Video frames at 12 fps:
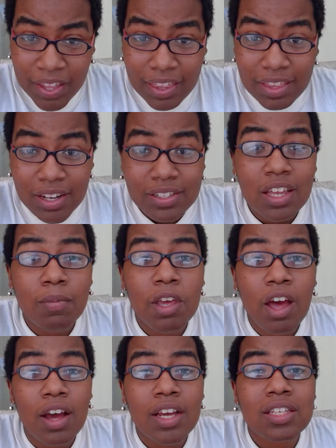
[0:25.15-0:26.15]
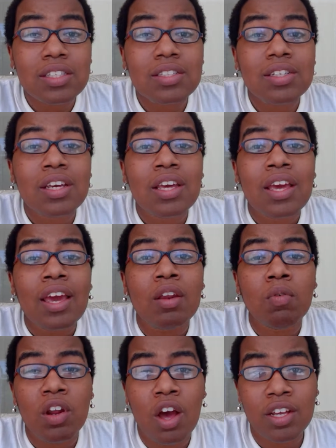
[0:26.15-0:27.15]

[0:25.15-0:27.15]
and then it's gonna be August, and when